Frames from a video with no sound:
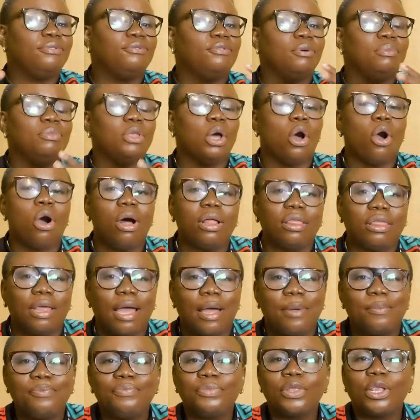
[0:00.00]
from the
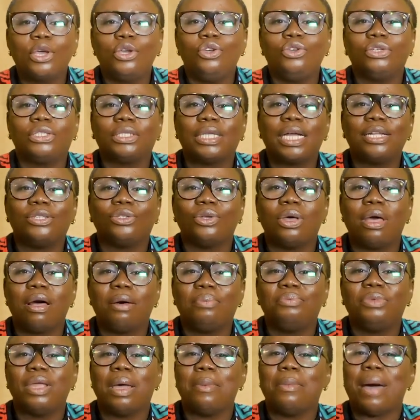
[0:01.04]
other, you start to
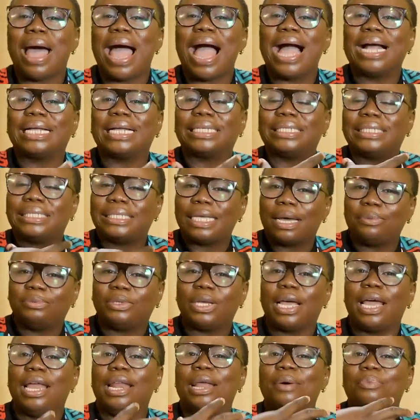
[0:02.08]
help them accept
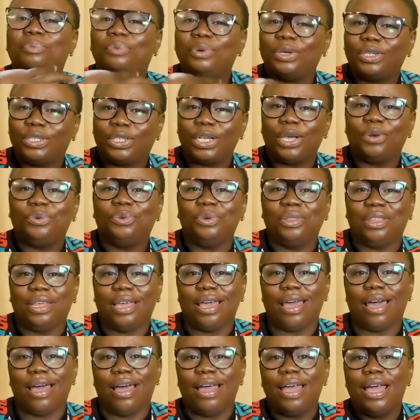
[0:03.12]
and appreciate who they
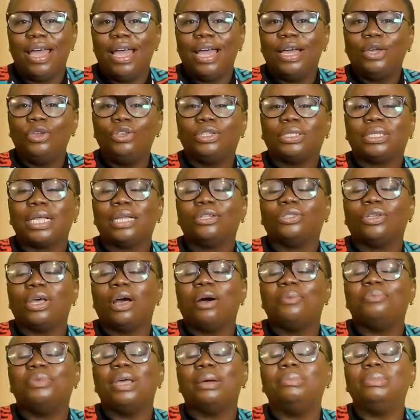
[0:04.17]
are. You start to
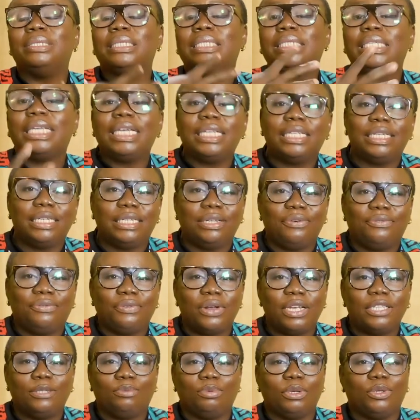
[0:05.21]
help them see the
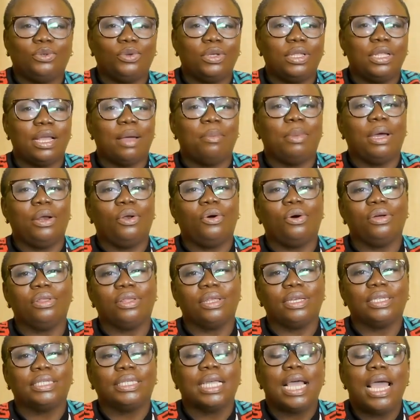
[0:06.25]
difference between them and
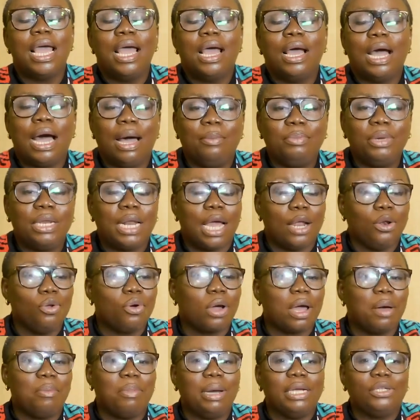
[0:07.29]
others. I look
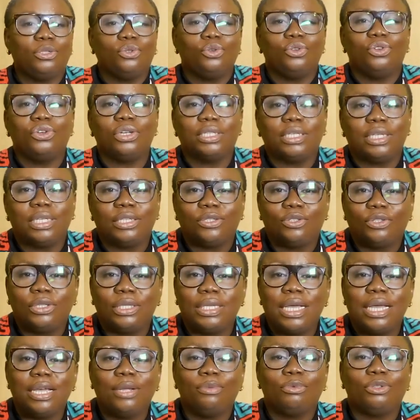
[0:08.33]
at my 2 daughters,
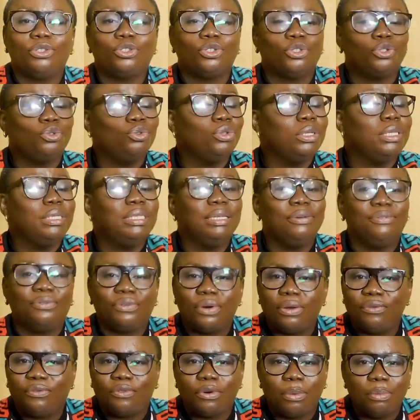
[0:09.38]
they're too
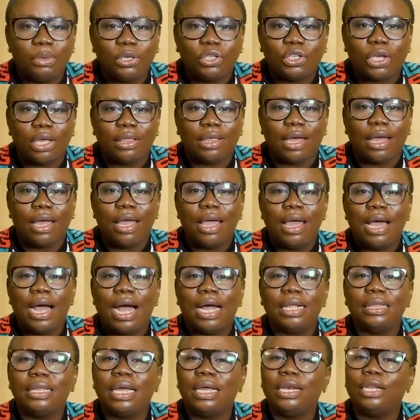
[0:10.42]
different from each other.
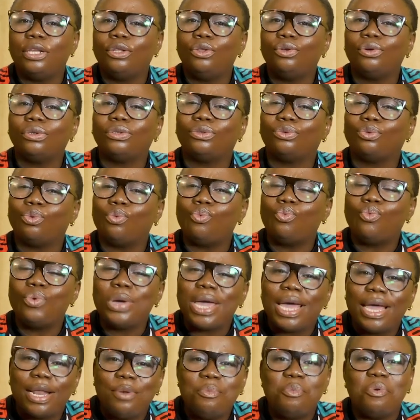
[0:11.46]
And then in those
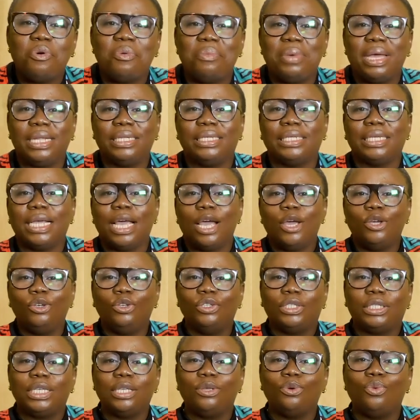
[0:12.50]
weird moments, you
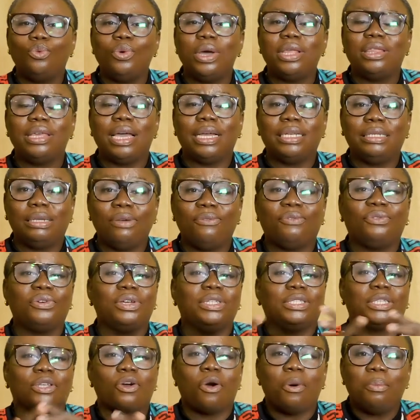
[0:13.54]
see the way their
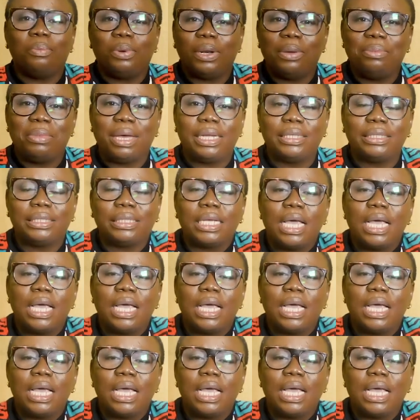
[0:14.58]
difference complements.